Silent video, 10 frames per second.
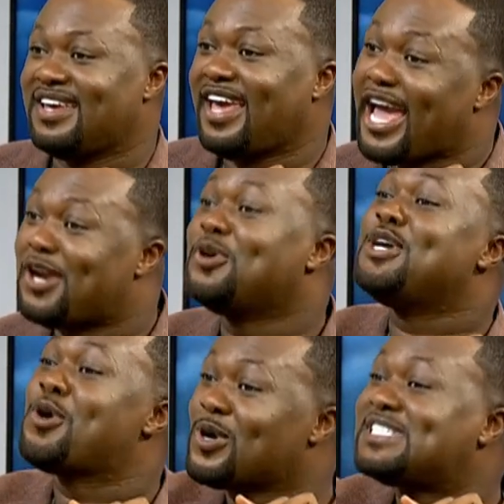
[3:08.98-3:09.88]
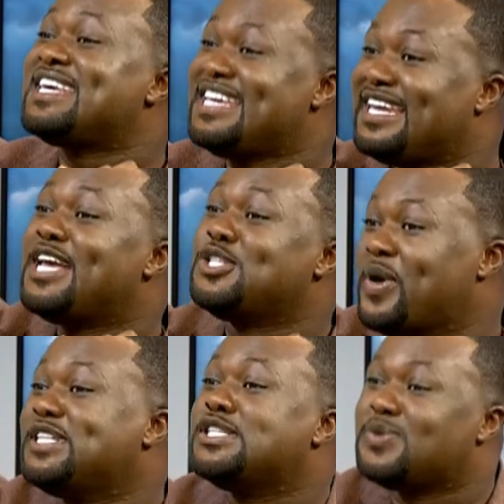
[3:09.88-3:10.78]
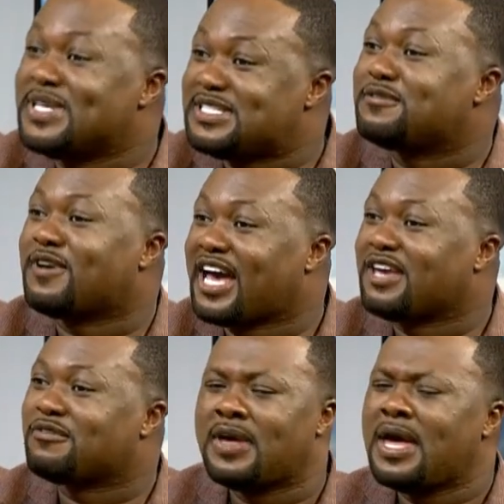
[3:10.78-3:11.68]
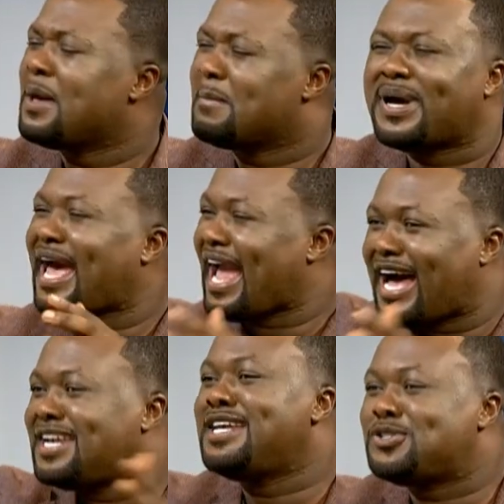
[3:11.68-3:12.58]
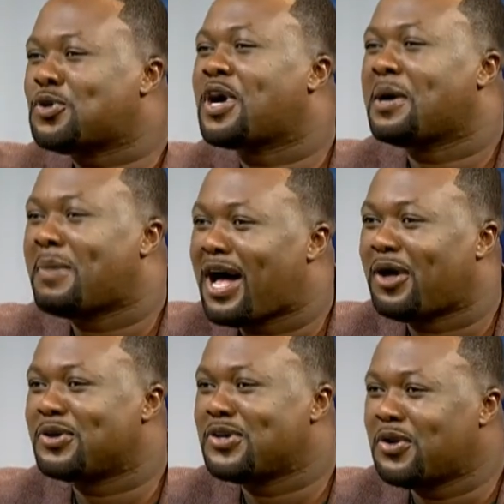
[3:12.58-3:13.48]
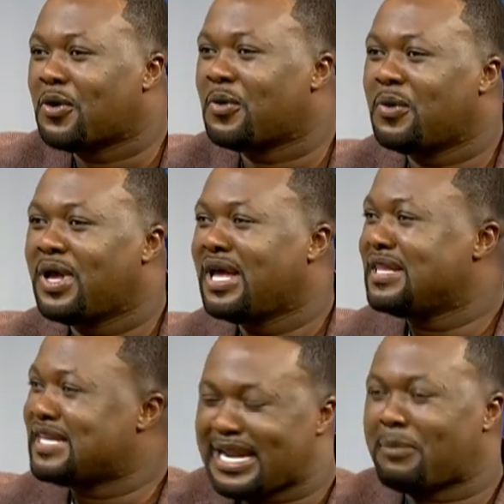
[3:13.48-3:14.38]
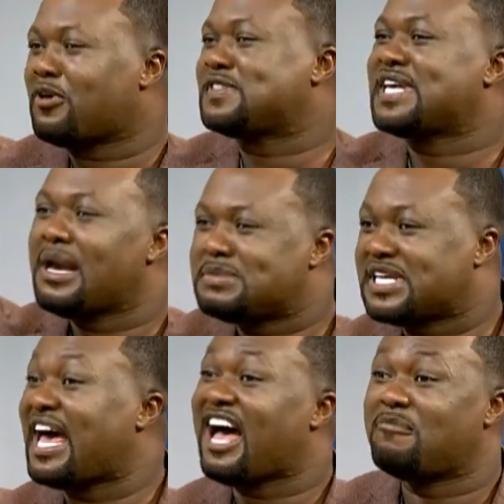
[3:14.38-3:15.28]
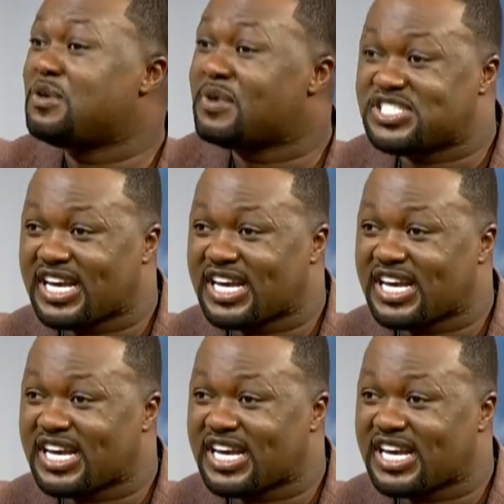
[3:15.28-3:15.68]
And only got in 2025. But I hardly talk about, you know, the number of times that I have been rejected.